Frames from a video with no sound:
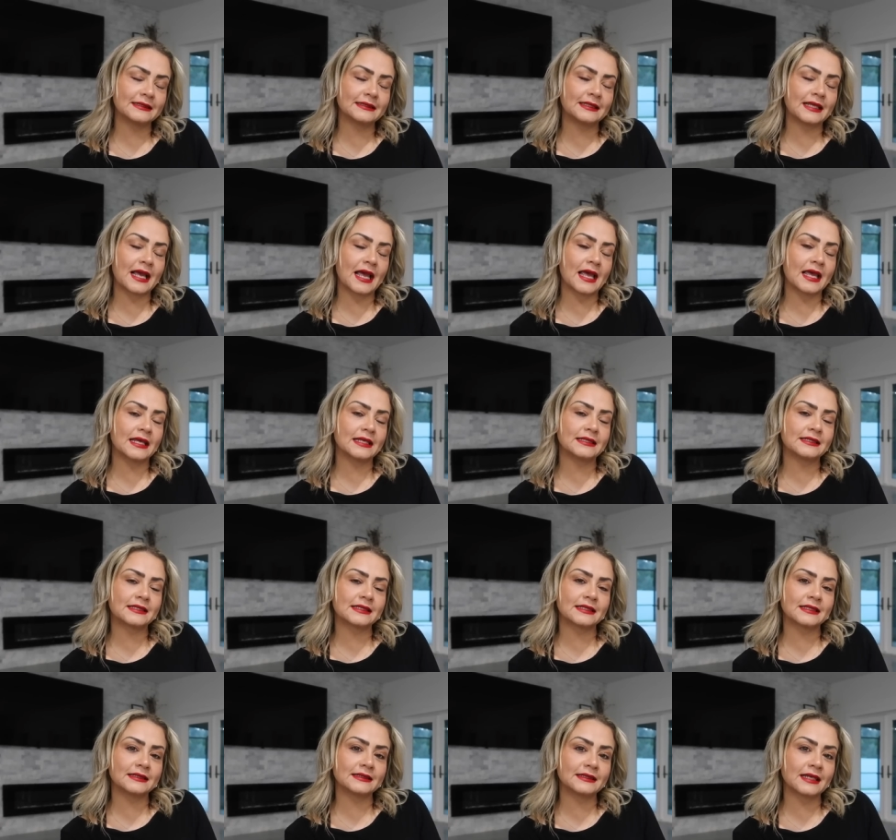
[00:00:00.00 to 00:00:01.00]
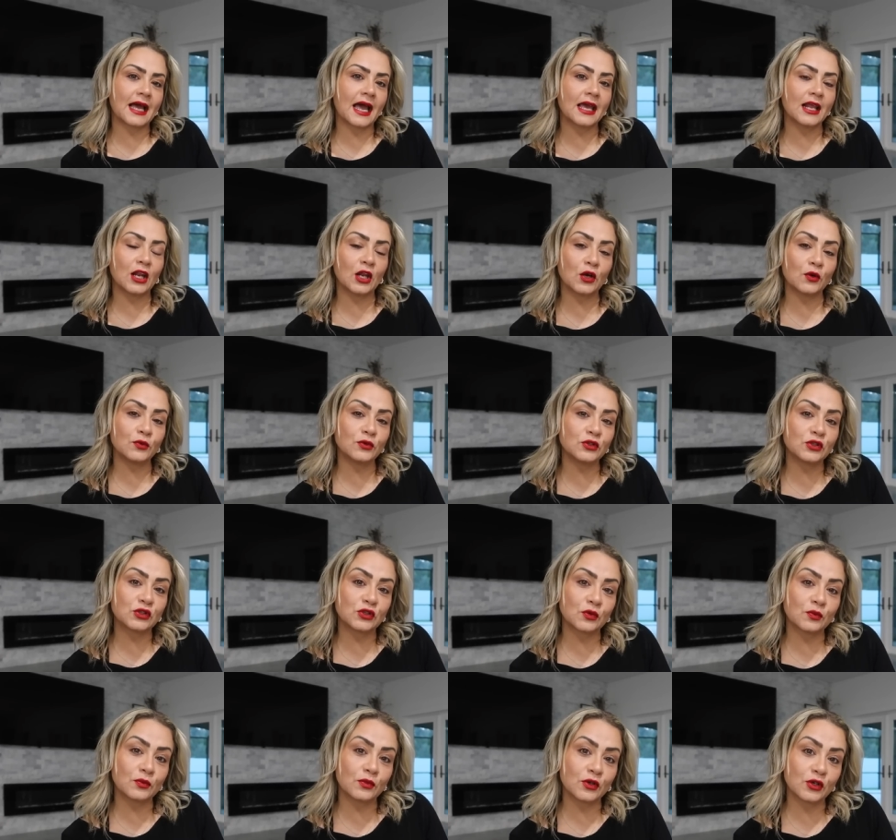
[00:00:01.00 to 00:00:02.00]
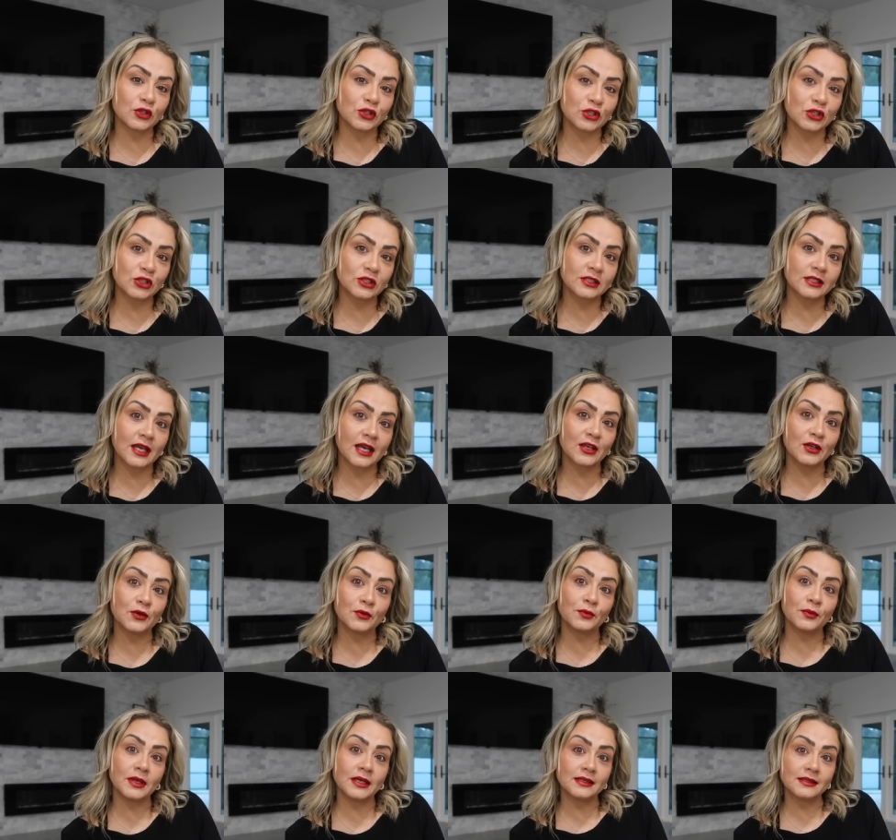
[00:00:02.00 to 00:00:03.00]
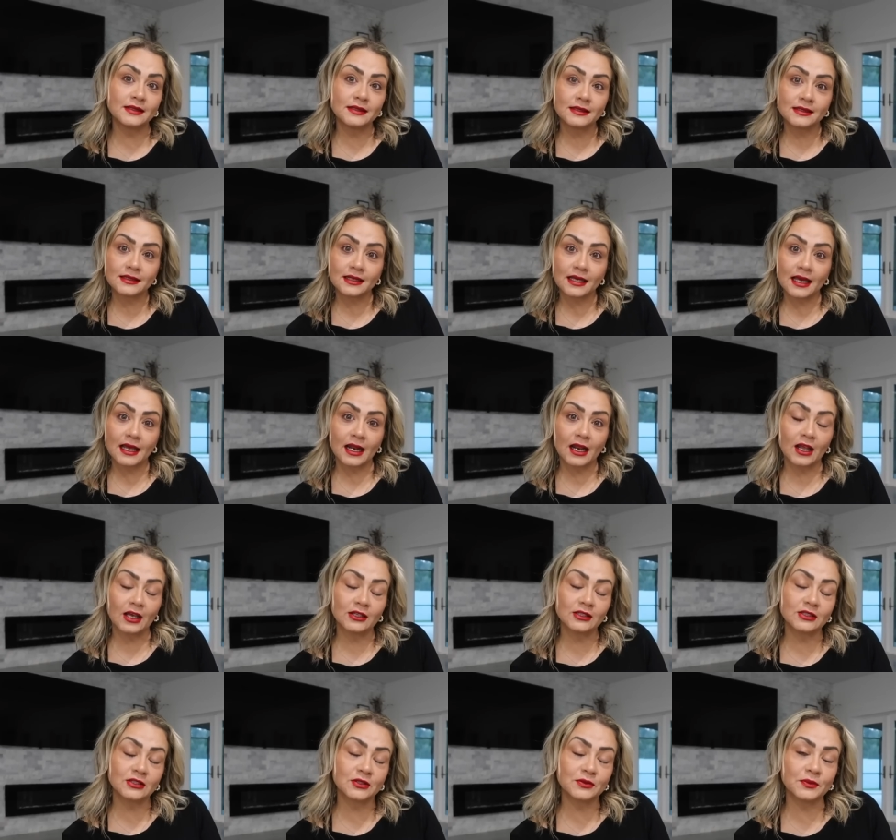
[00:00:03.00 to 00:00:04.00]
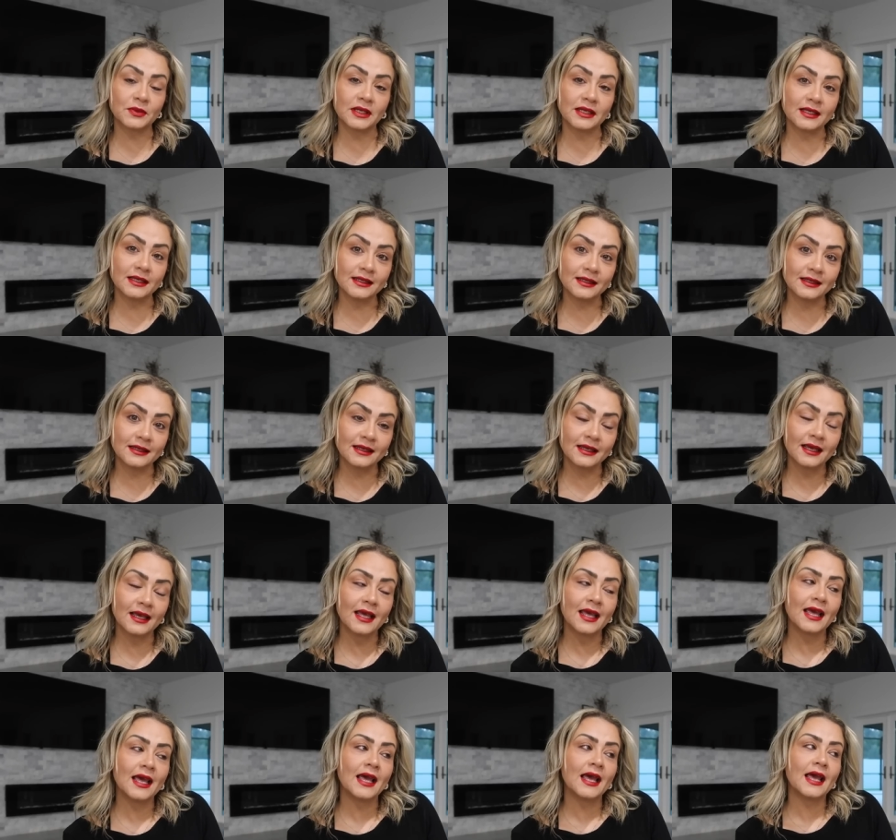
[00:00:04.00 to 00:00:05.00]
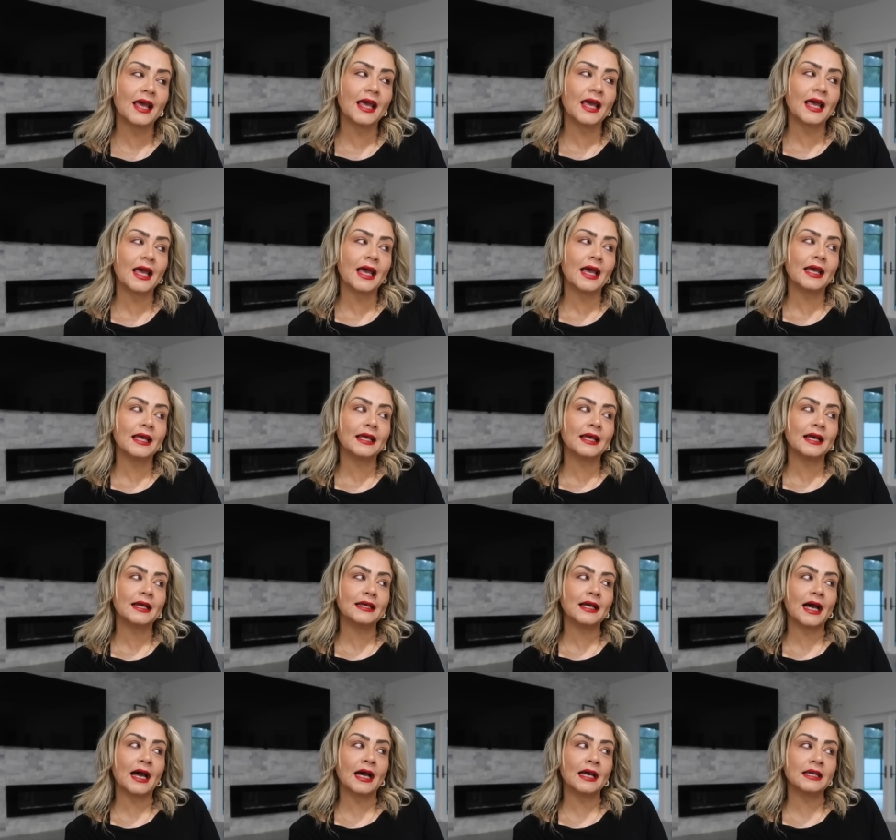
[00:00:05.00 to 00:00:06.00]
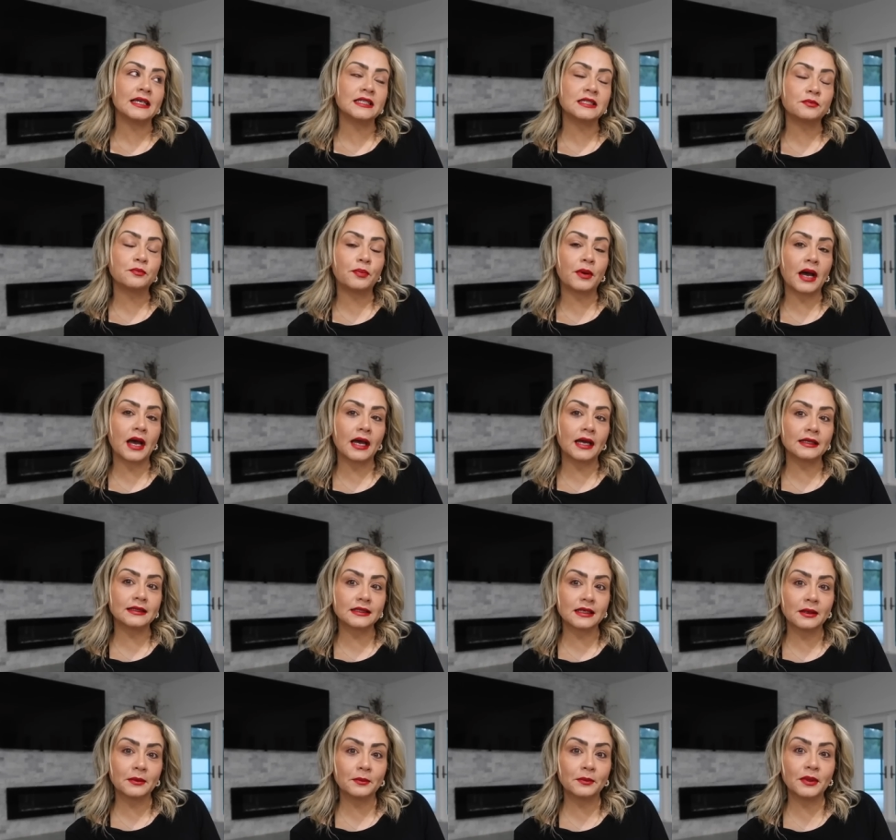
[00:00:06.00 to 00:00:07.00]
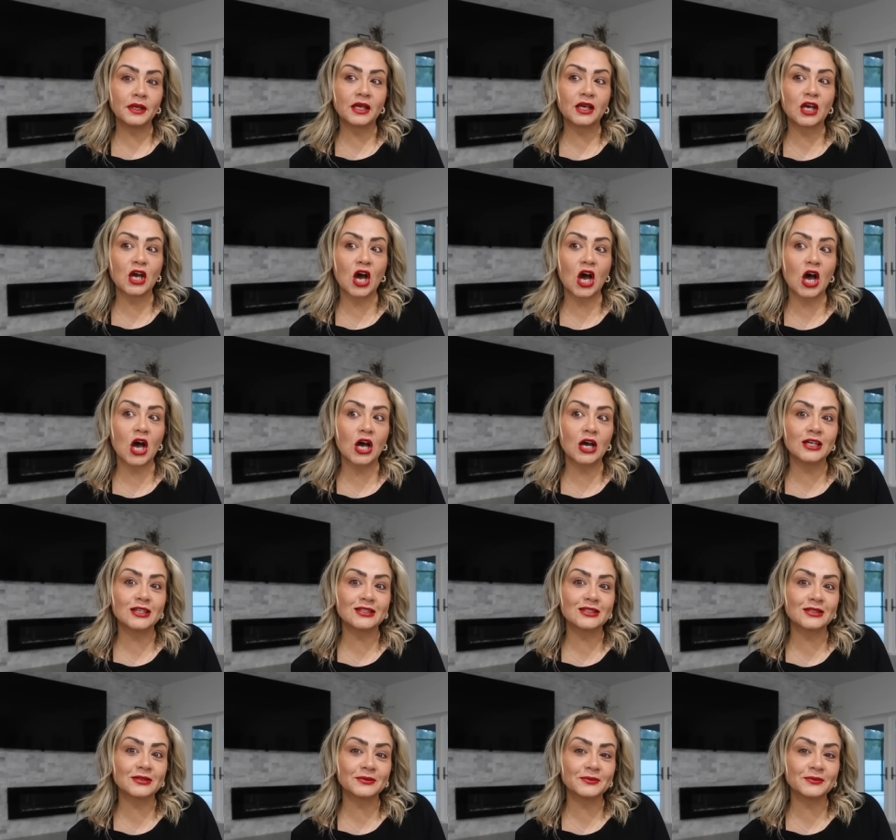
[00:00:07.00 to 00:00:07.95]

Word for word: that I love you so much, that you mean a lot to me. And it's bad because